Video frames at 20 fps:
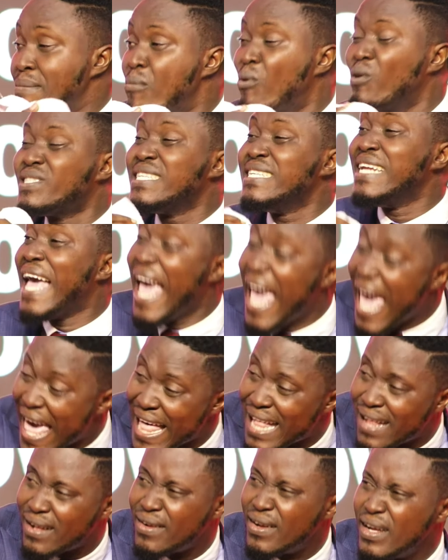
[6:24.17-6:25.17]
hell,
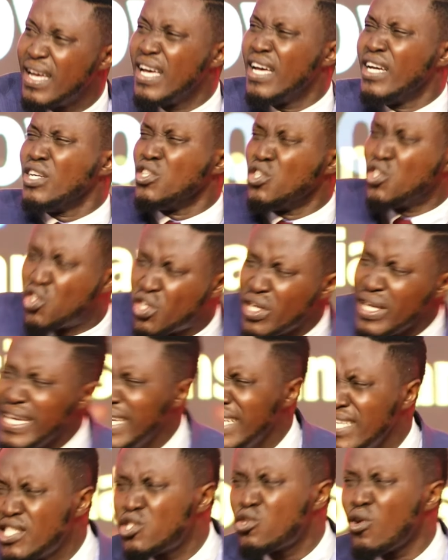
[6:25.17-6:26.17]

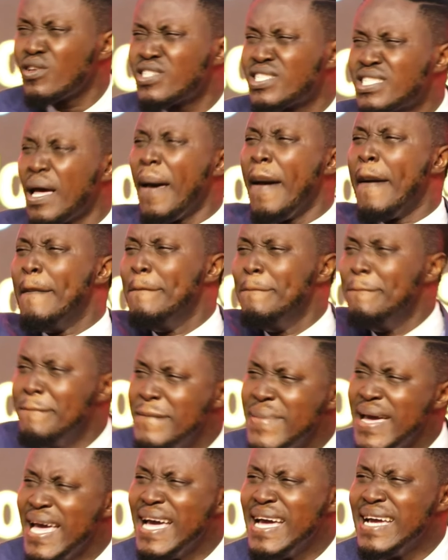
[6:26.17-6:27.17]
Jesus
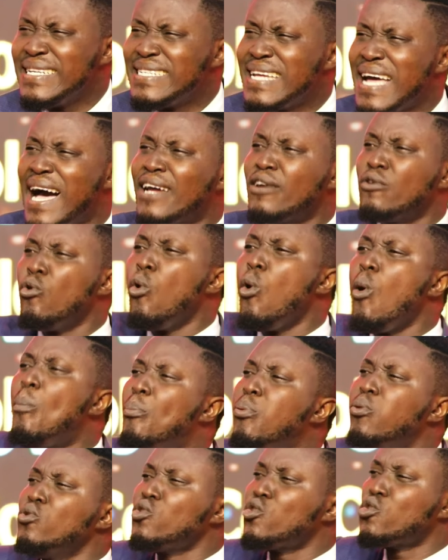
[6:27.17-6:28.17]
made an open
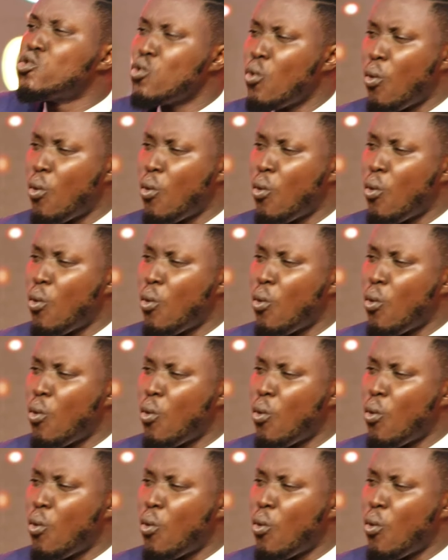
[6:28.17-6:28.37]
show.